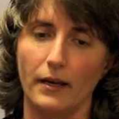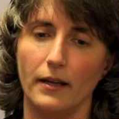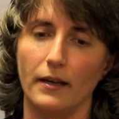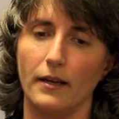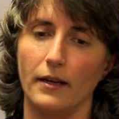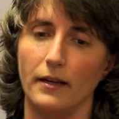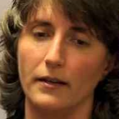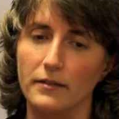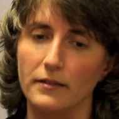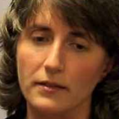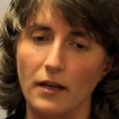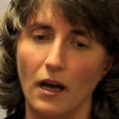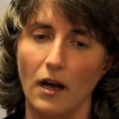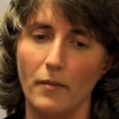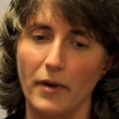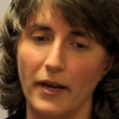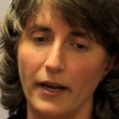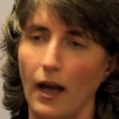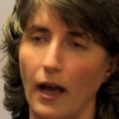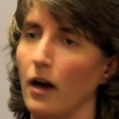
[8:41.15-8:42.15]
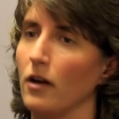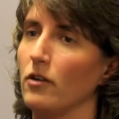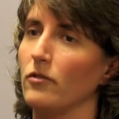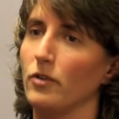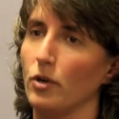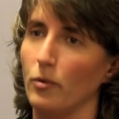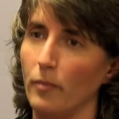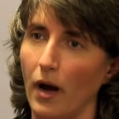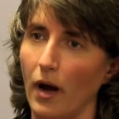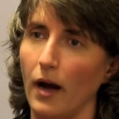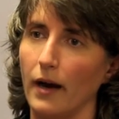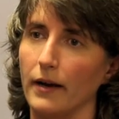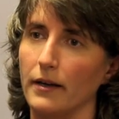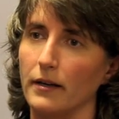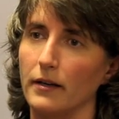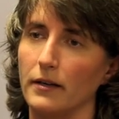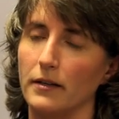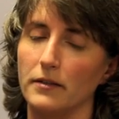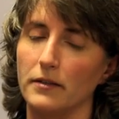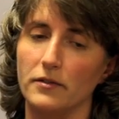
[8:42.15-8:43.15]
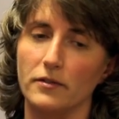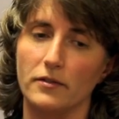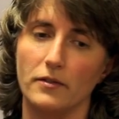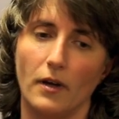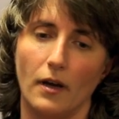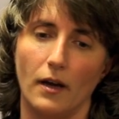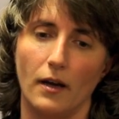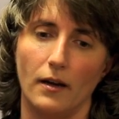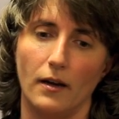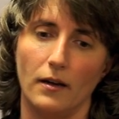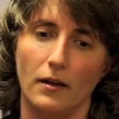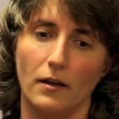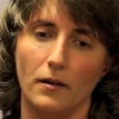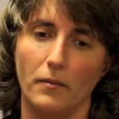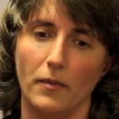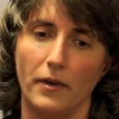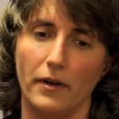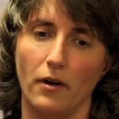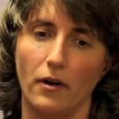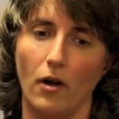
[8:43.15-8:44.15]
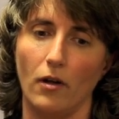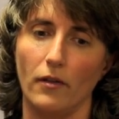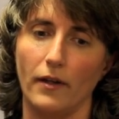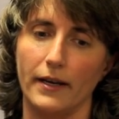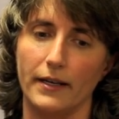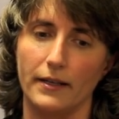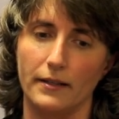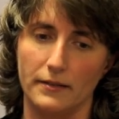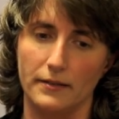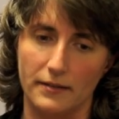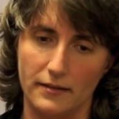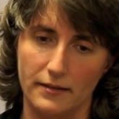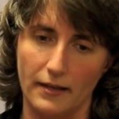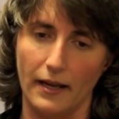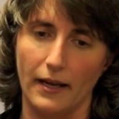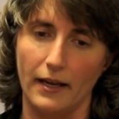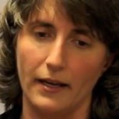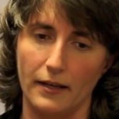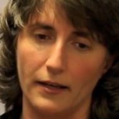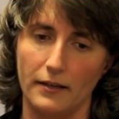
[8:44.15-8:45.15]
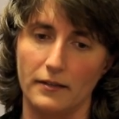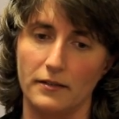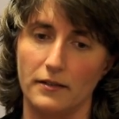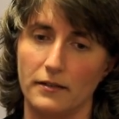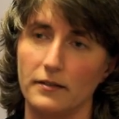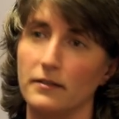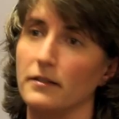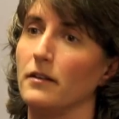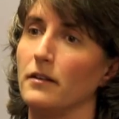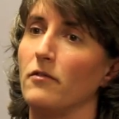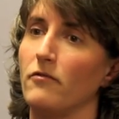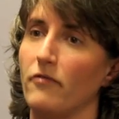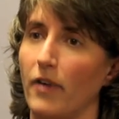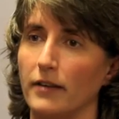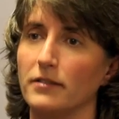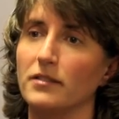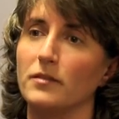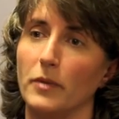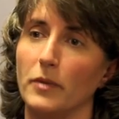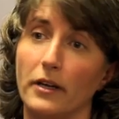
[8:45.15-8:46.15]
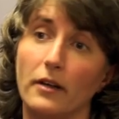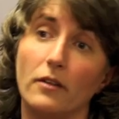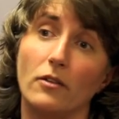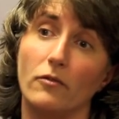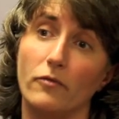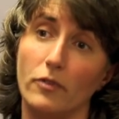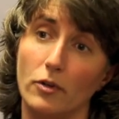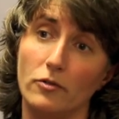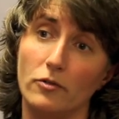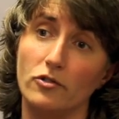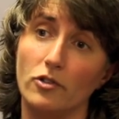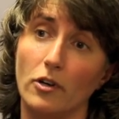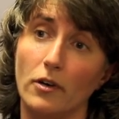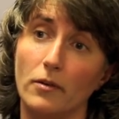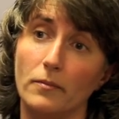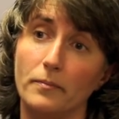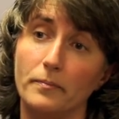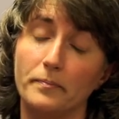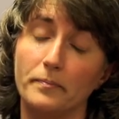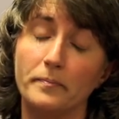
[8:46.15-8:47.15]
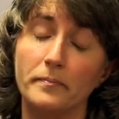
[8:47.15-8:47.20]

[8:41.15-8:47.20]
It is coming out of their pockets, and all I can say is it's an investment in the future.